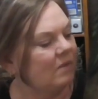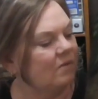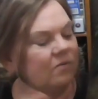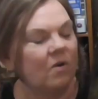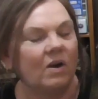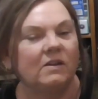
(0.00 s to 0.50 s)
the
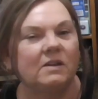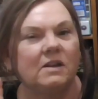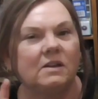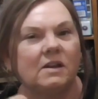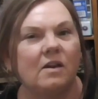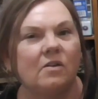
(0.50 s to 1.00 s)
fine
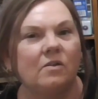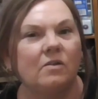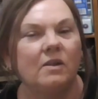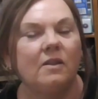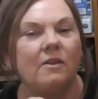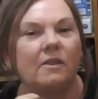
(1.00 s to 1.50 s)

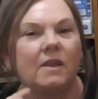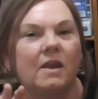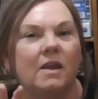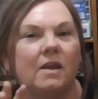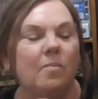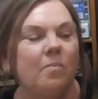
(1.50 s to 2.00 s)
detail is
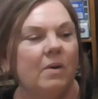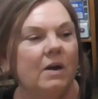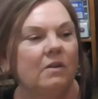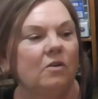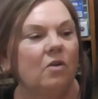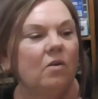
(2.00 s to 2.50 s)
there,
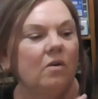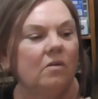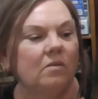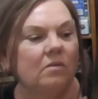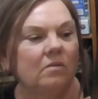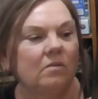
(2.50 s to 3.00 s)
but not
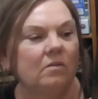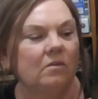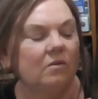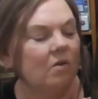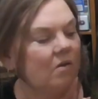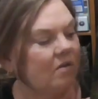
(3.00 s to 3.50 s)

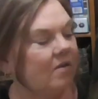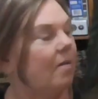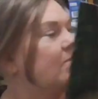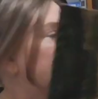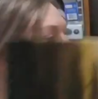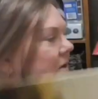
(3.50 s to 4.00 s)

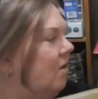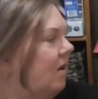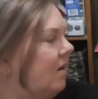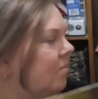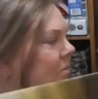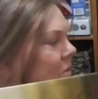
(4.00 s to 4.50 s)
something
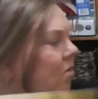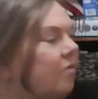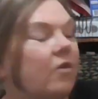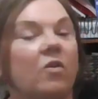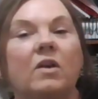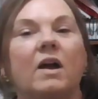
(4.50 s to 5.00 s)
like more
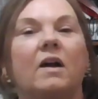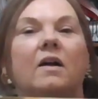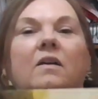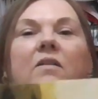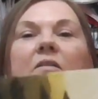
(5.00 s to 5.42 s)
folk art.